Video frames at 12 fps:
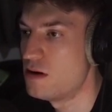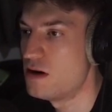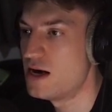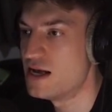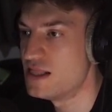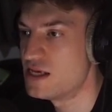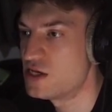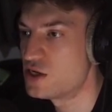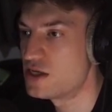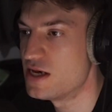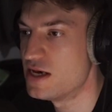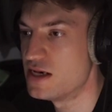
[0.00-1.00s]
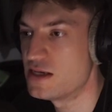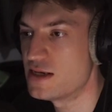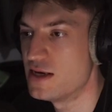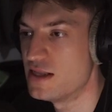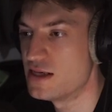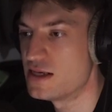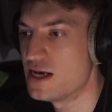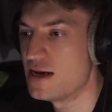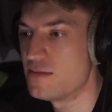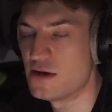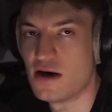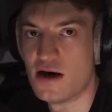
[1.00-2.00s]
And this just hits at the
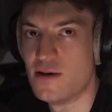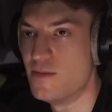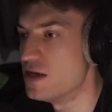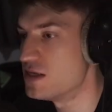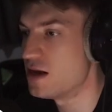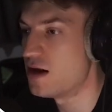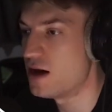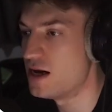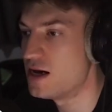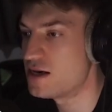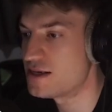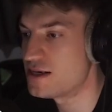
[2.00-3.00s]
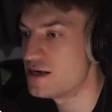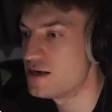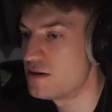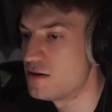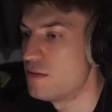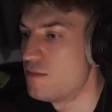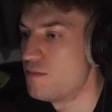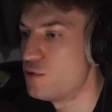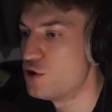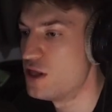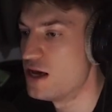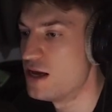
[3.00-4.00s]
same time as the hi-hats hit,
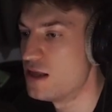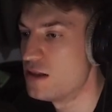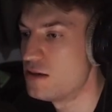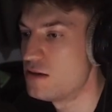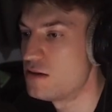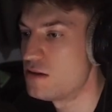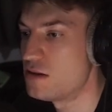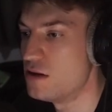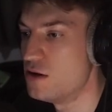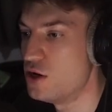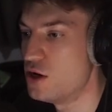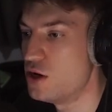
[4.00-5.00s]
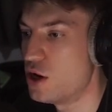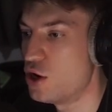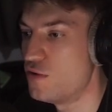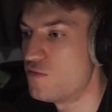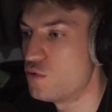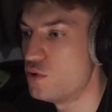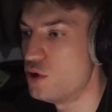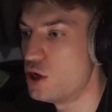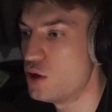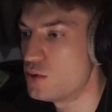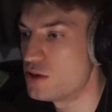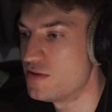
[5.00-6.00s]
but the overall
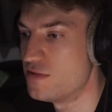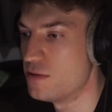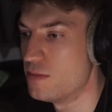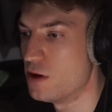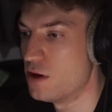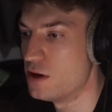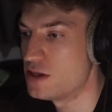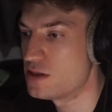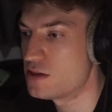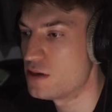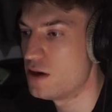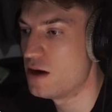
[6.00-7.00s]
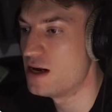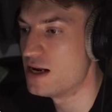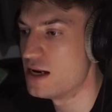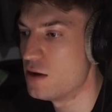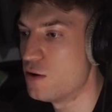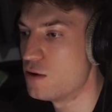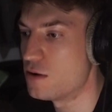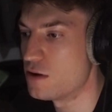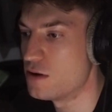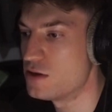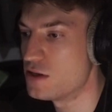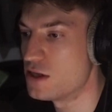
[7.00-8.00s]
notes of them are slightly
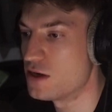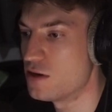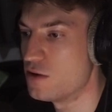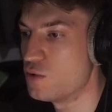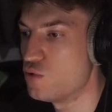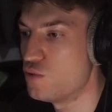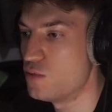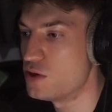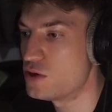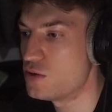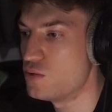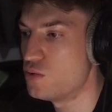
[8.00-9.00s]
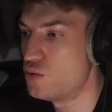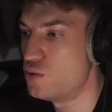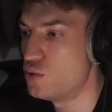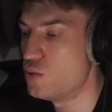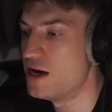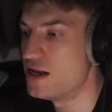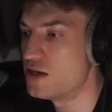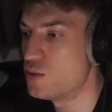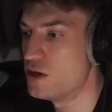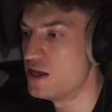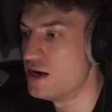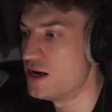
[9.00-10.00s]
longer, so they go almost all the way to
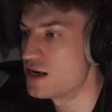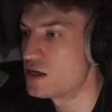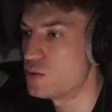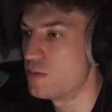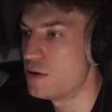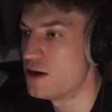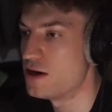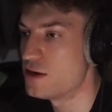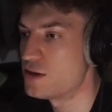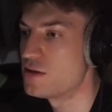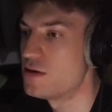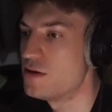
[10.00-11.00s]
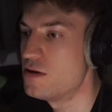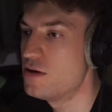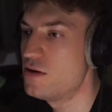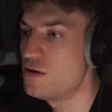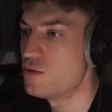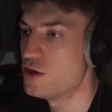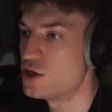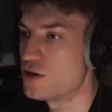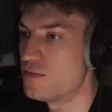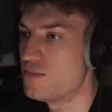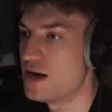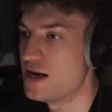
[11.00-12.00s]
when the next one plays, which
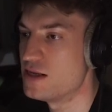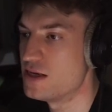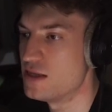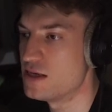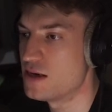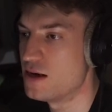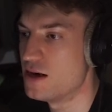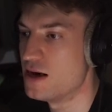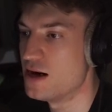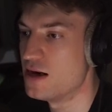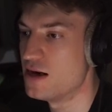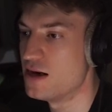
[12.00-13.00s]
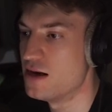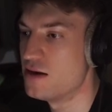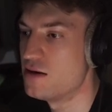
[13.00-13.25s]
compared to this hi-hat here,